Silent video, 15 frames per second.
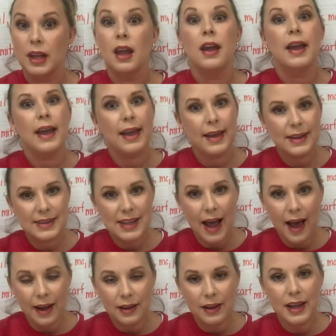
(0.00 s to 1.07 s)

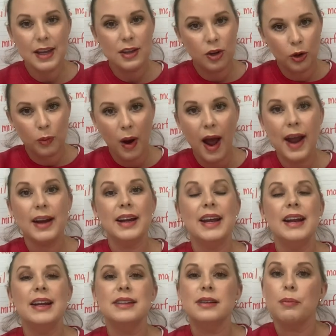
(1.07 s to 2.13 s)
Exactly, you're right. It
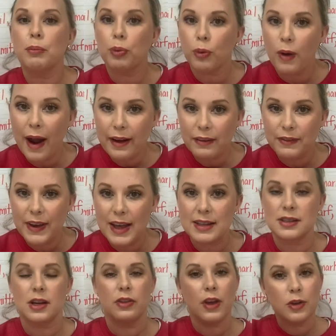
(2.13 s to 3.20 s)
is breakfast.
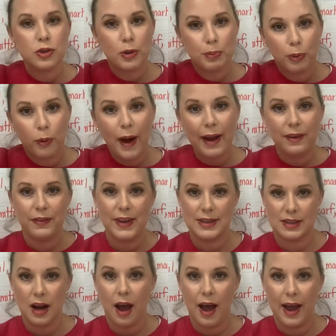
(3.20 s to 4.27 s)
Those are breakfast
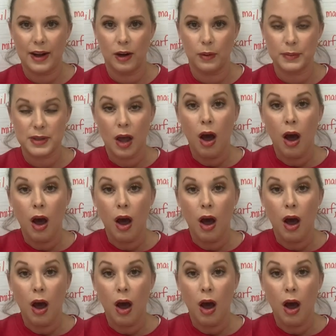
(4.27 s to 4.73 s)
items.